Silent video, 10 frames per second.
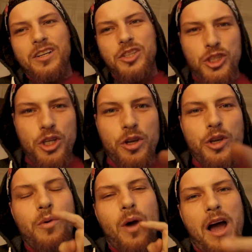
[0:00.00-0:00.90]
show
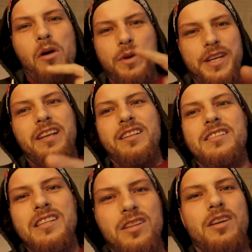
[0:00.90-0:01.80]
you how
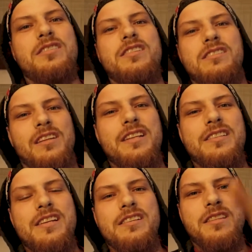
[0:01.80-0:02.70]
ridiculously large this
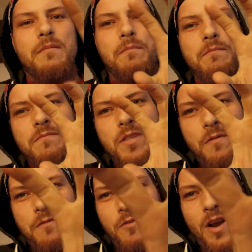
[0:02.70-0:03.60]
lens is. The
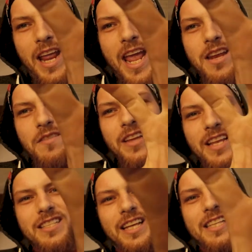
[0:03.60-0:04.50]
front end of it
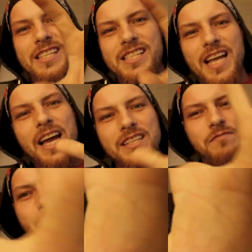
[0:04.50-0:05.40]
is like the size
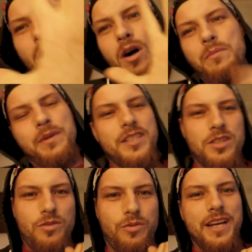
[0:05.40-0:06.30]
of my palm. It's
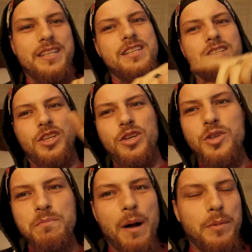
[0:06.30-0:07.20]
crazy. It's a
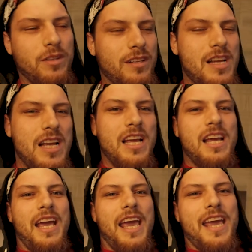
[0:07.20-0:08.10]
huge bubble.
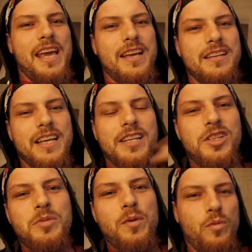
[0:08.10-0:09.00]
And it's
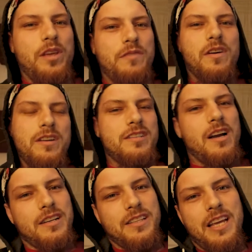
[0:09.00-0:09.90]
just been really fun to
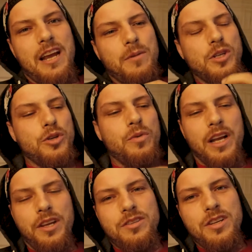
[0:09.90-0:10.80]
talk to the camera and do what
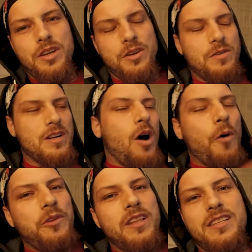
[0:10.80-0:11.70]
I used to do.
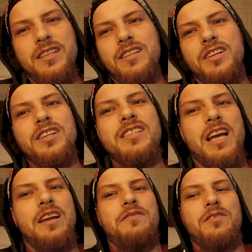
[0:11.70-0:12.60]
Hopefully this is a good
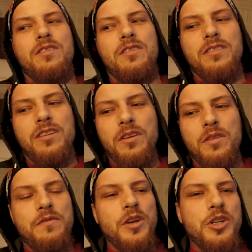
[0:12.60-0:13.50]
sign for, you know,
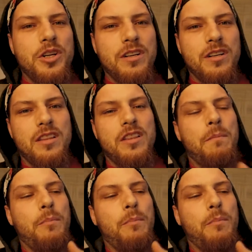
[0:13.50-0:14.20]
the future. The